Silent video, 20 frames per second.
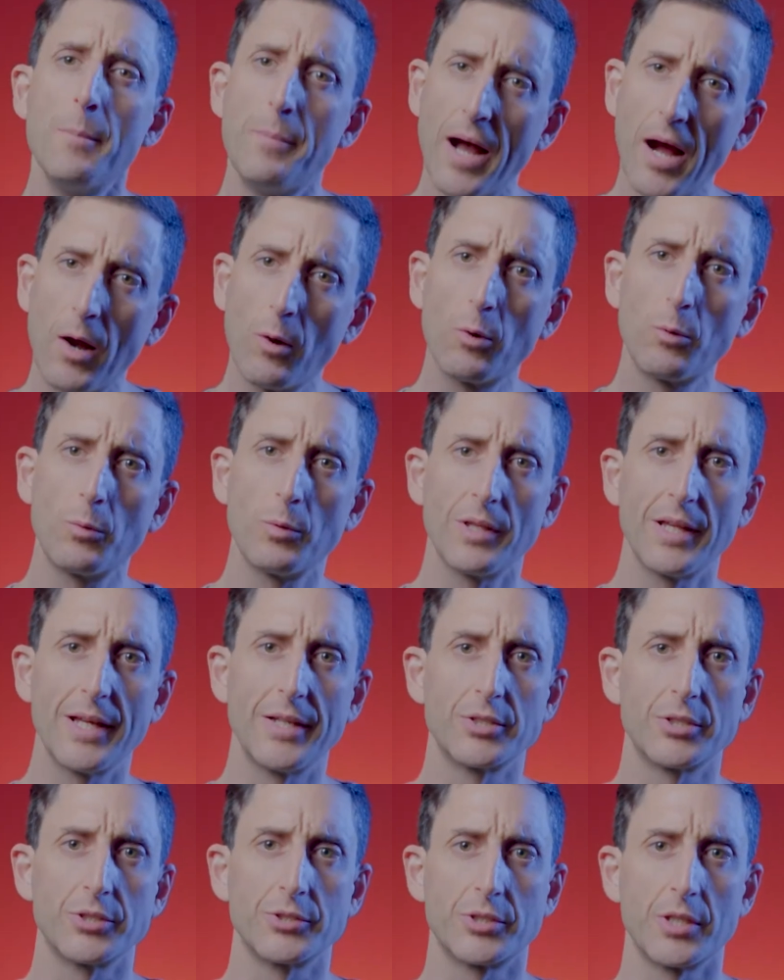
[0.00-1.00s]
Power
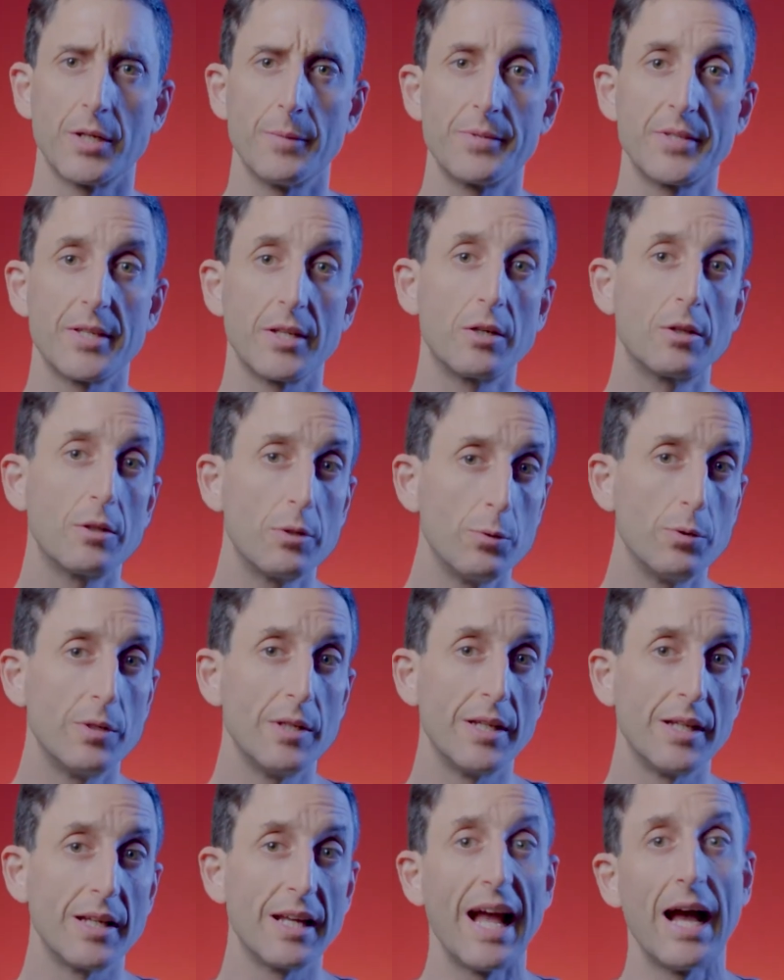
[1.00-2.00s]
relationships,
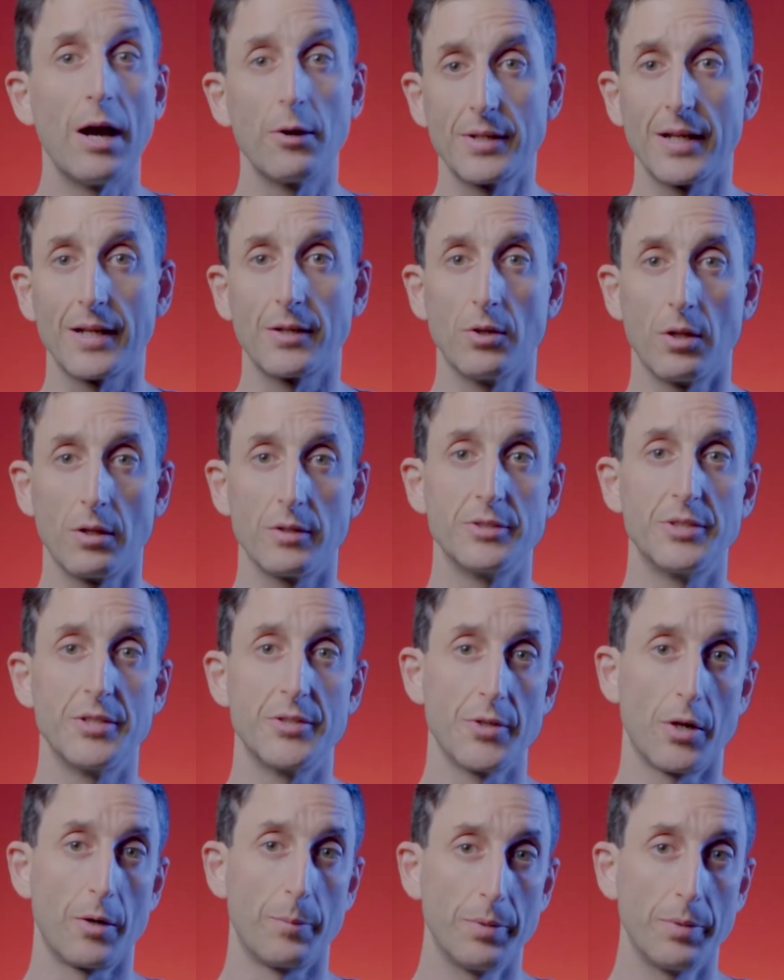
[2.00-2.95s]
including how technologies are